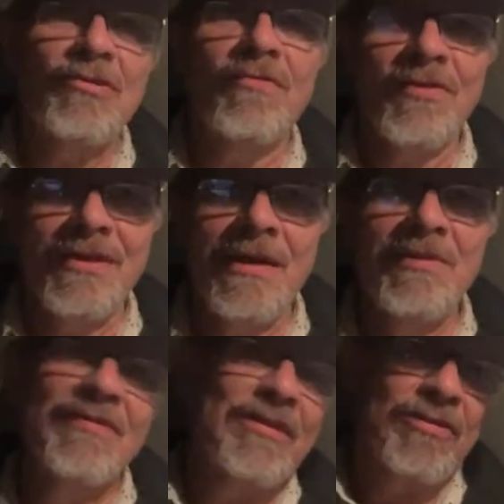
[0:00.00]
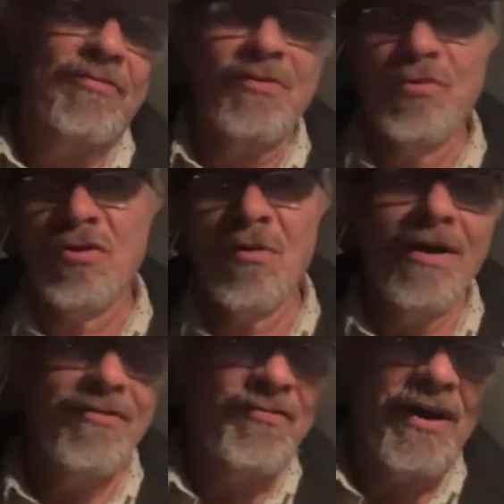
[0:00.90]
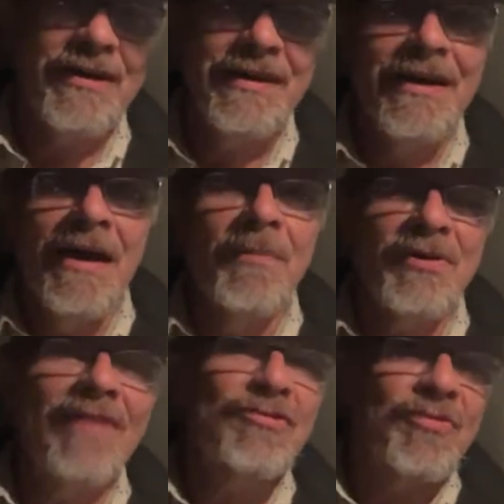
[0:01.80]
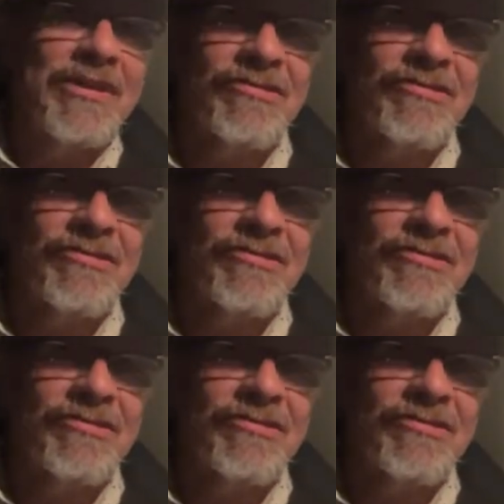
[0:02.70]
over them, even though they were more qualified. But you have to read the